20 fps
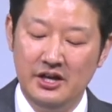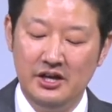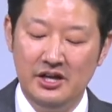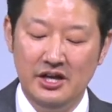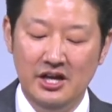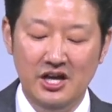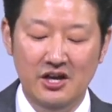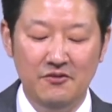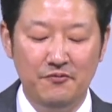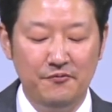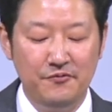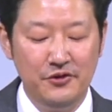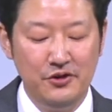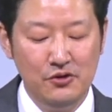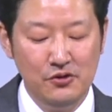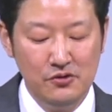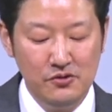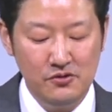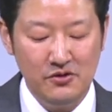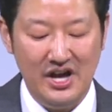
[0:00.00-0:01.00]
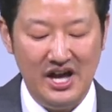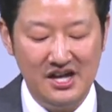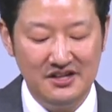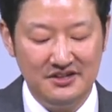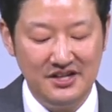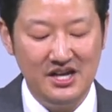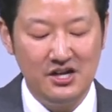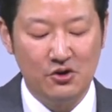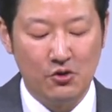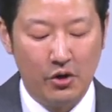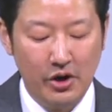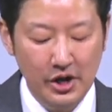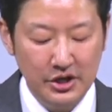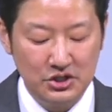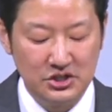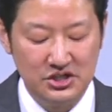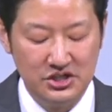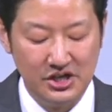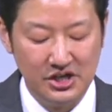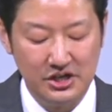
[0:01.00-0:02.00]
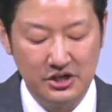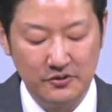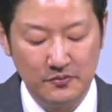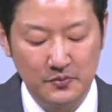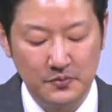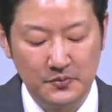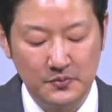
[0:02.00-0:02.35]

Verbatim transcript: If you, as a Christian,